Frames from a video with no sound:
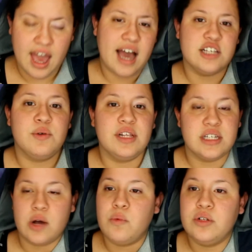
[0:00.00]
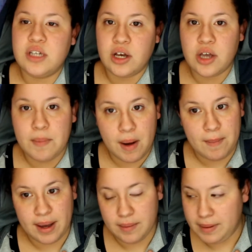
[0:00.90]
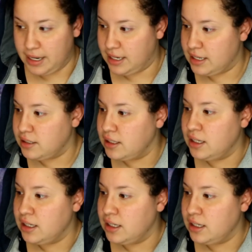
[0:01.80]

as well as I will tell you about my opinion.